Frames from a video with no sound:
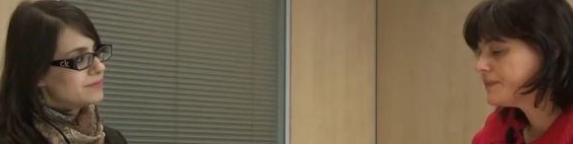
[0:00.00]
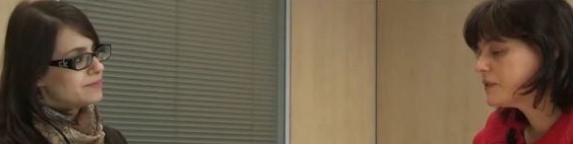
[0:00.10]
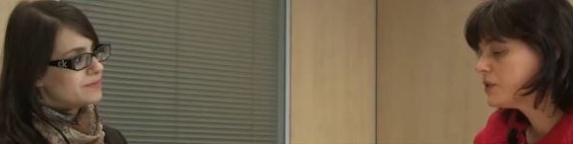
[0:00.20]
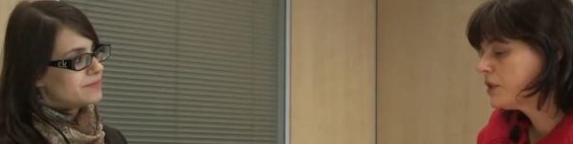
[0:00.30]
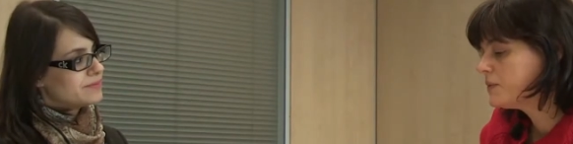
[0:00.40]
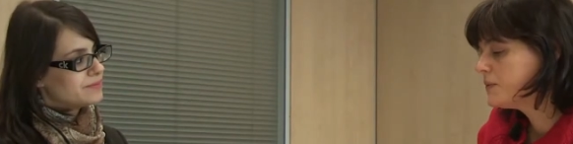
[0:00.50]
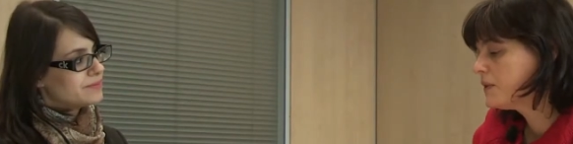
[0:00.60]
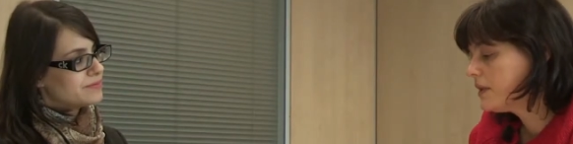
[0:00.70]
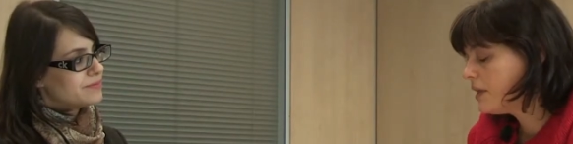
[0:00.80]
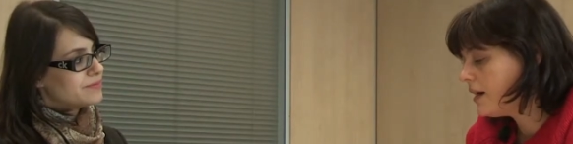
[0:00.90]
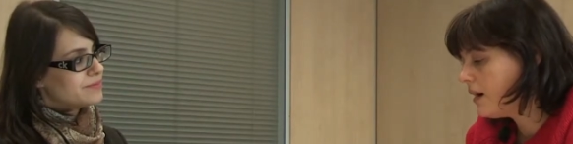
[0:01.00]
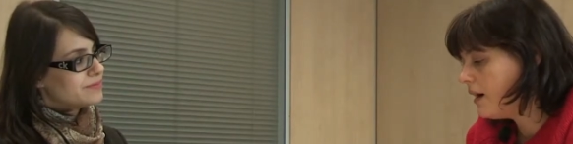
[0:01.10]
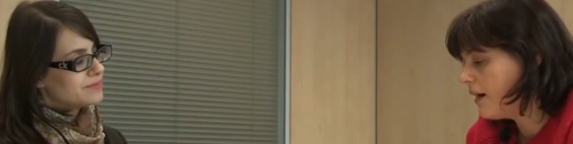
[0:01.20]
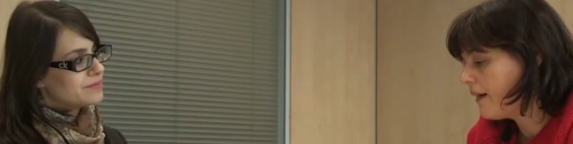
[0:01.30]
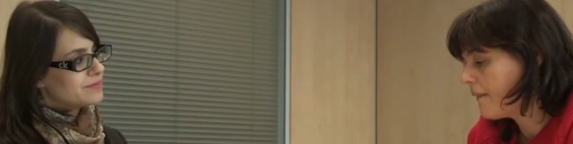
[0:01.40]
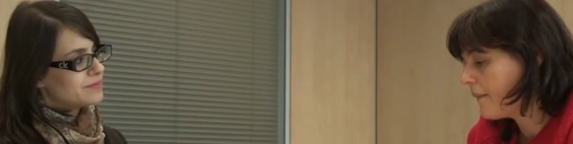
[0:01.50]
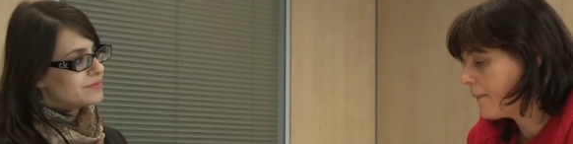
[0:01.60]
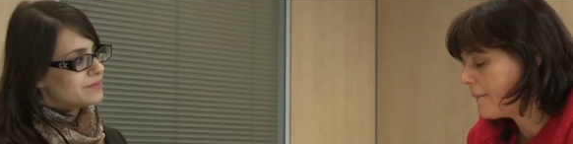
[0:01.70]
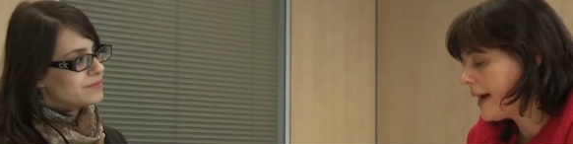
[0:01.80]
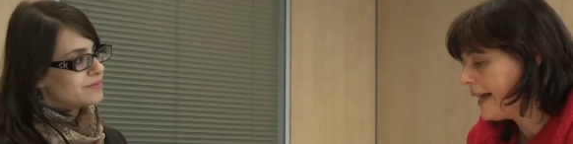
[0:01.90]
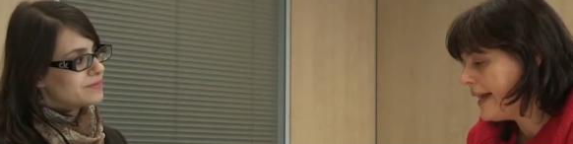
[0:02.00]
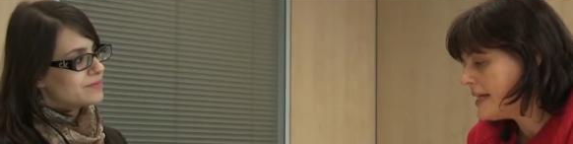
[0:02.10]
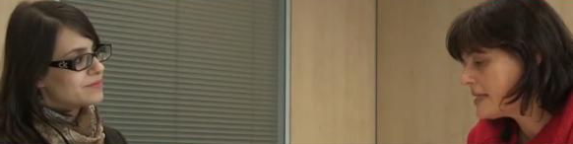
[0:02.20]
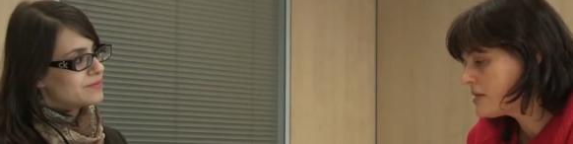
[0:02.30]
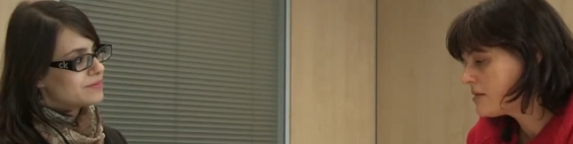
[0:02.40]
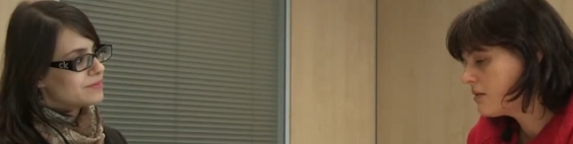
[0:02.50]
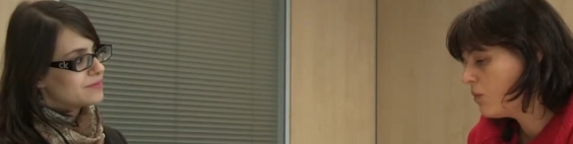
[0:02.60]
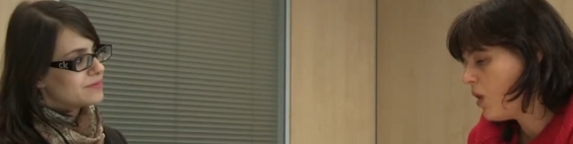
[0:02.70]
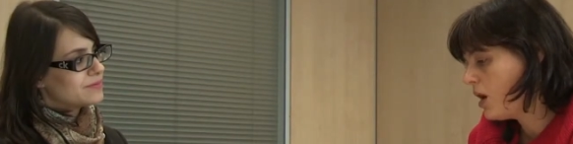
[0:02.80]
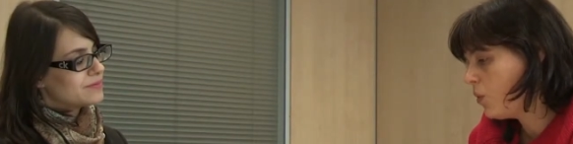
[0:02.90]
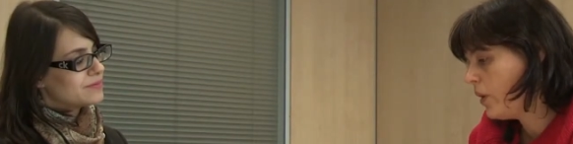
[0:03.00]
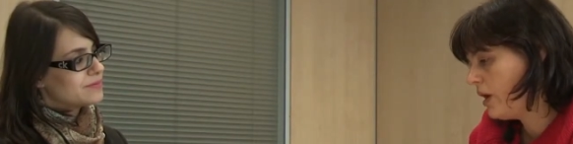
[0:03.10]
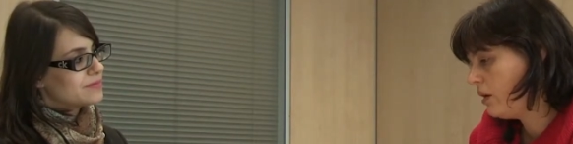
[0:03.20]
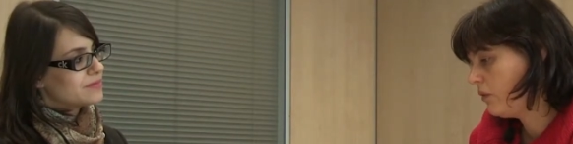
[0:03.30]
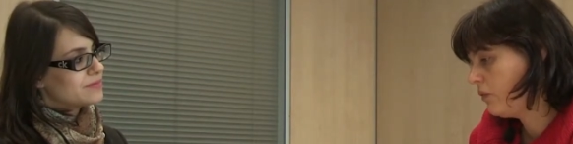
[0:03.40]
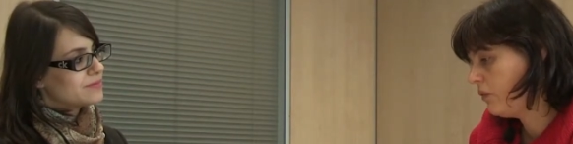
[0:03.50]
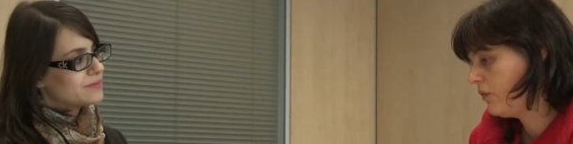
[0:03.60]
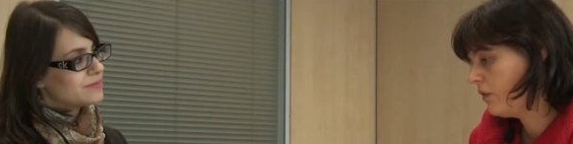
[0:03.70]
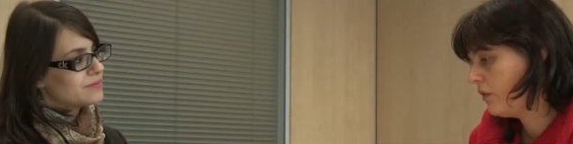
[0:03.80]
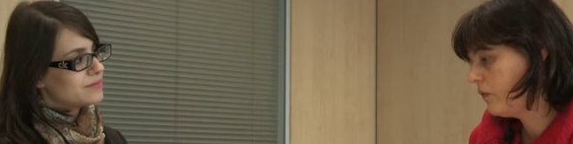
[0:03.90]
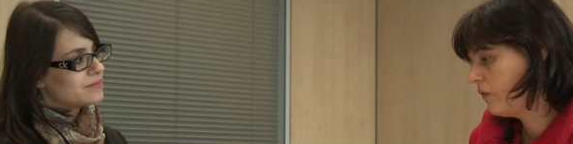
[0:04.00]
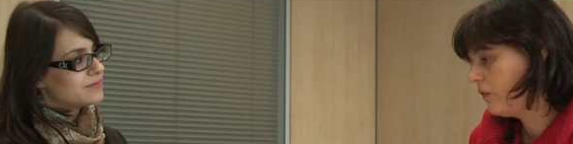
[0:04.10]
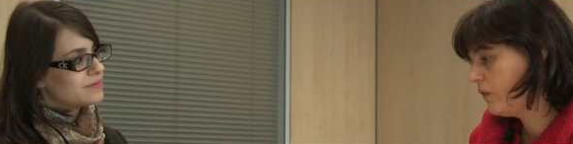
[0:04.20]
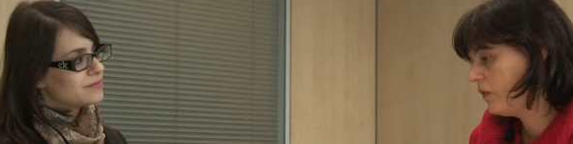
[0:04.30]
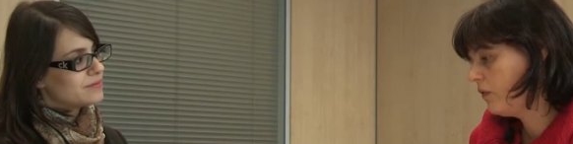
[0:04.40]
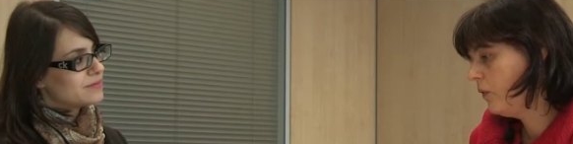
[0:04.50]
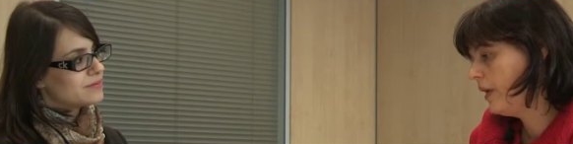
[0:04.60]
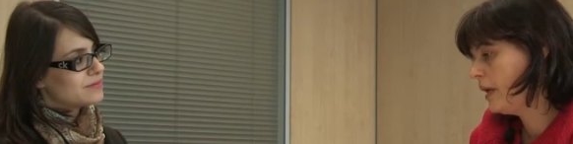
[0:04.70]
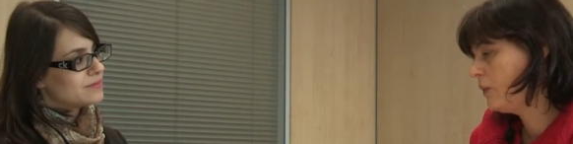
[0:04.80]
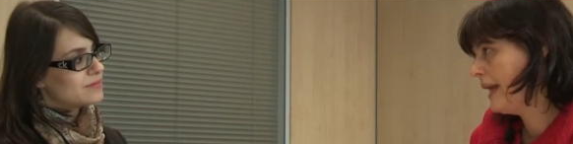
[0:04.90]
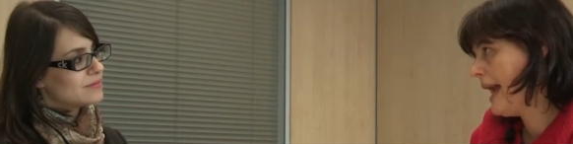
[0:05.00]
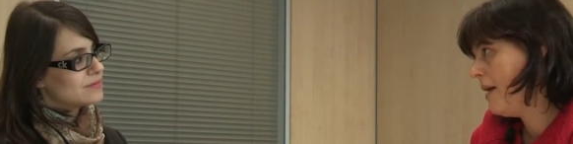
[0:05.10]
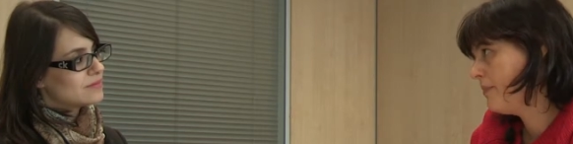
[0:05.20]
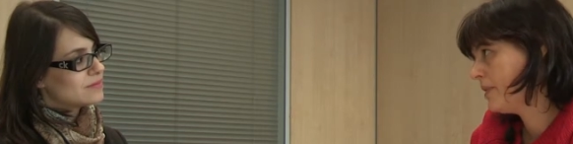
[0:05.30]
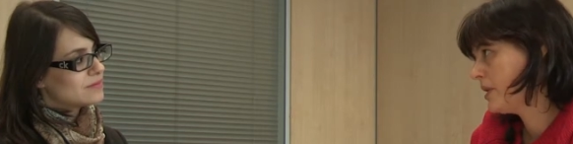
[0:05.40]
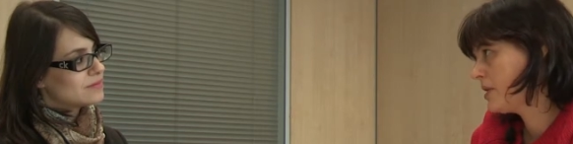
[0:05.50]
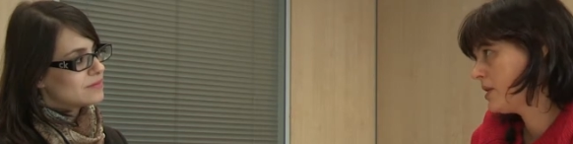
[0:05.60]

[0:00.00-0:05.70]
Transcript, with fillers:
Speaker 1: So, I guess one way of, of, of looking at what happened